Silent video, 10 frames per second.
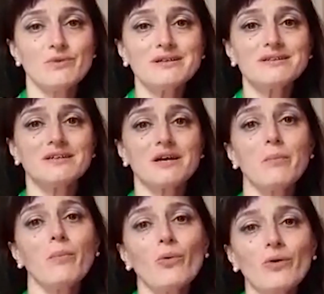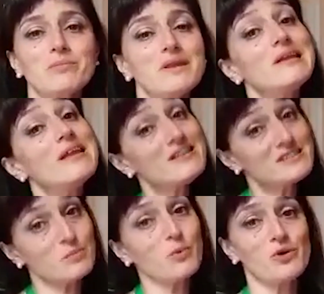writing a poem, the
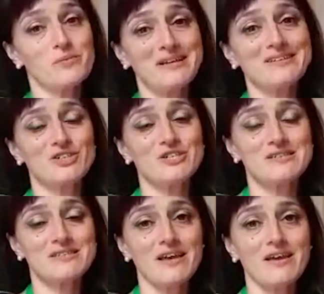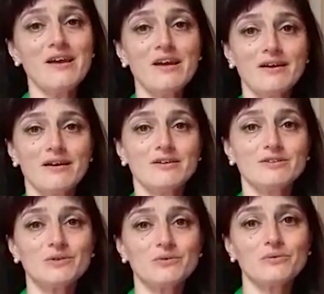last poem, as she say,
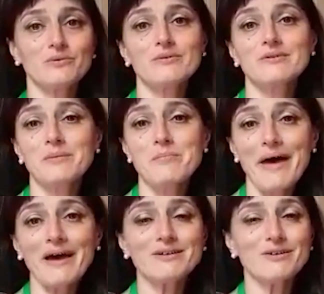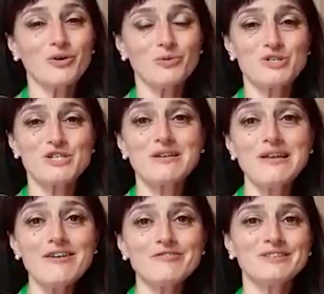to the man whom she
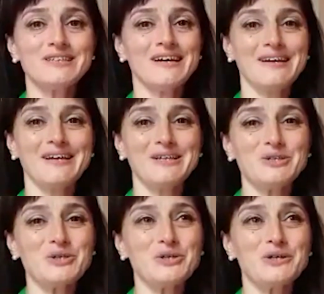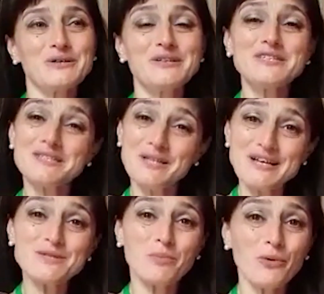loved. And this
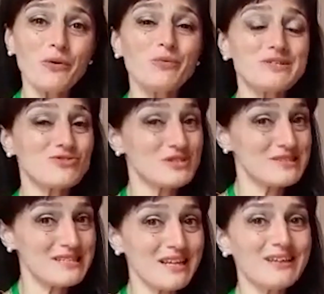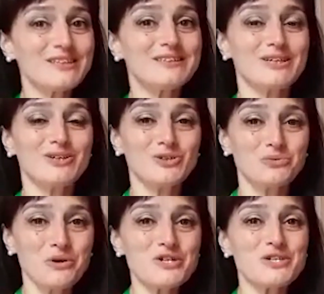last poem was translated into
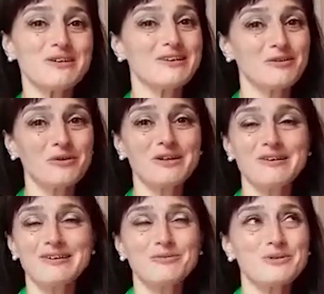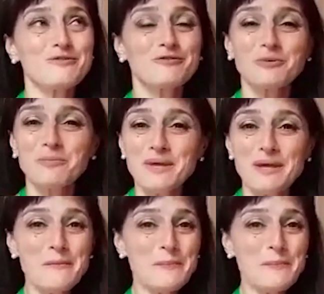Russian. It was for me